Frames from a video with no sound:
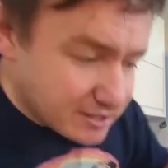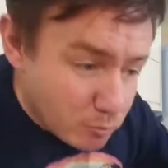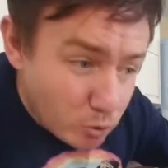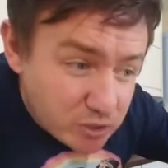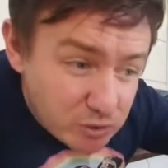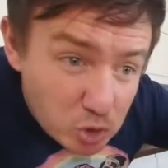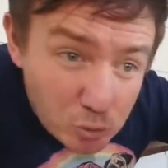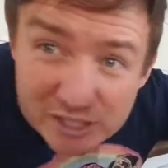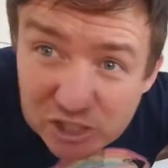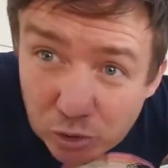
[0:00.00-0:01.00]
So then what you would
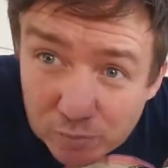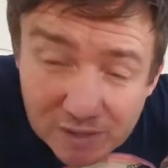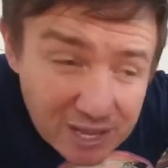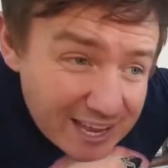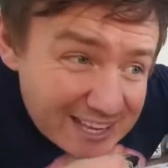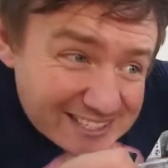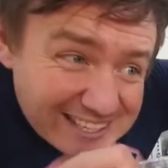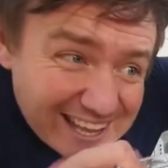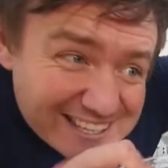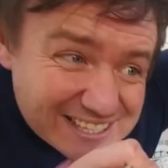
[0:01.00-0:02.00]
normally do is
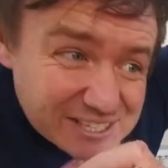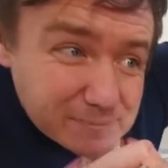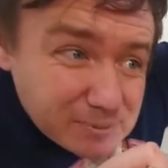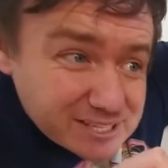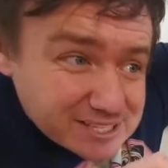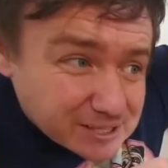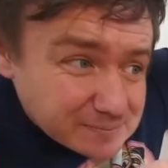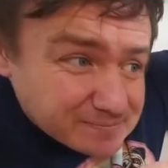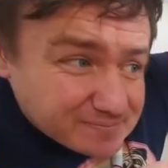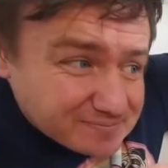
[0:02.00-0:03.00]
get your
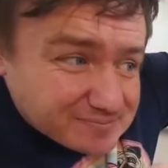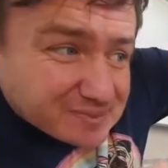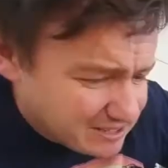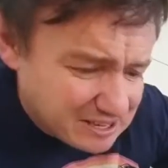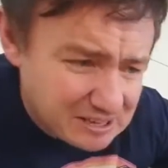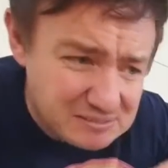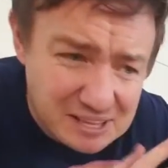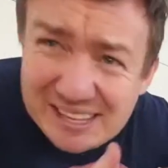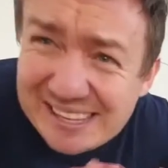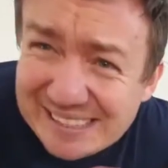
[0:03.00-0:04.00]
butter. Okay,
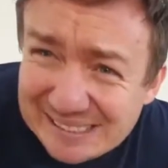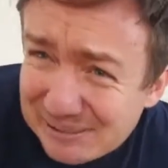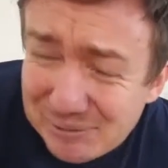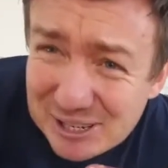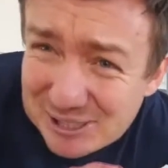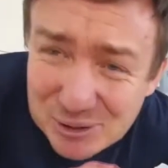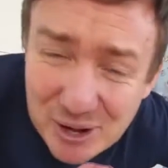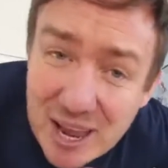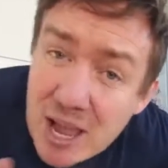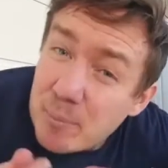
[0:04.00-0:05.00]
it worked all
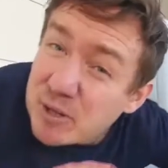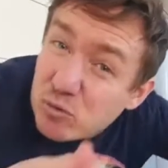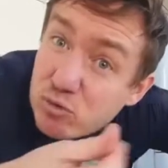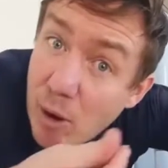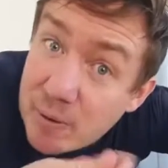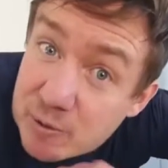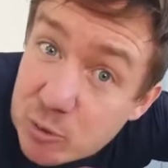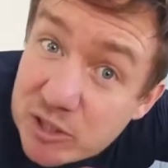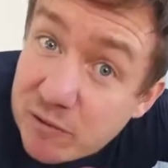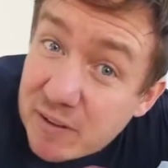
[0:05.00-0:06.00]
right, but you rub it
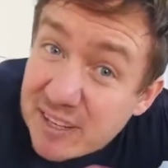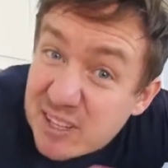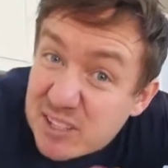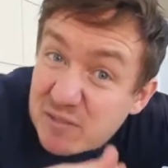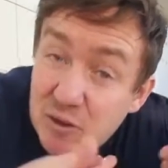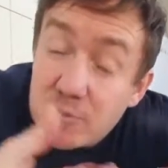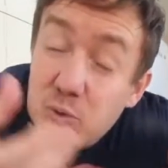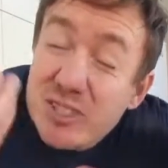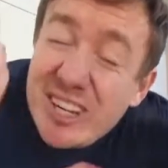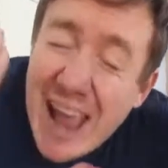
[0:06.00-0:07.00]
between your fingers and
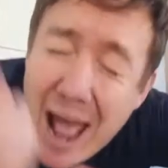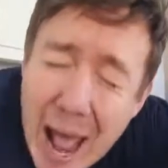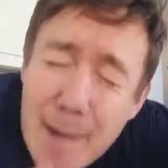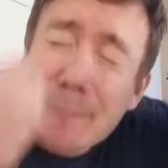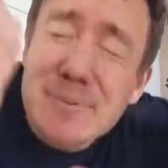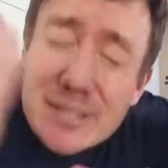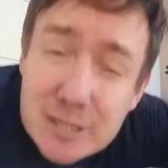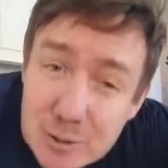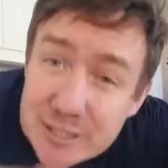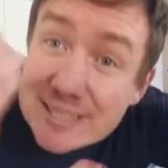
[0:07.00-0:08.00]
thumbs, which I
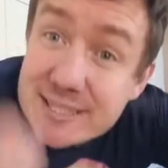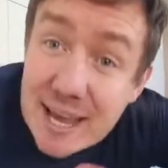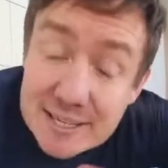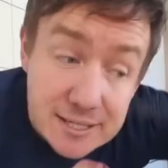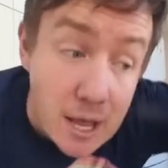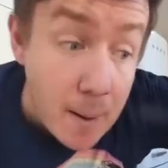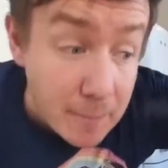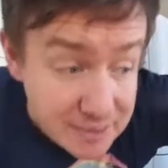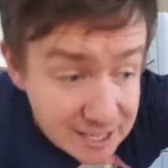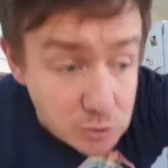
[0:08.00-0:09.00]
absolutely detest.
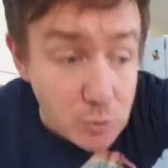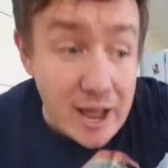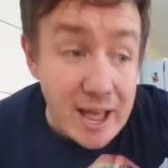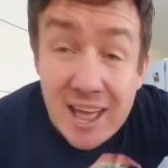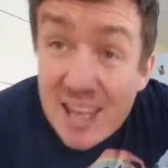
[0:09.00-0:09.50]
But that's where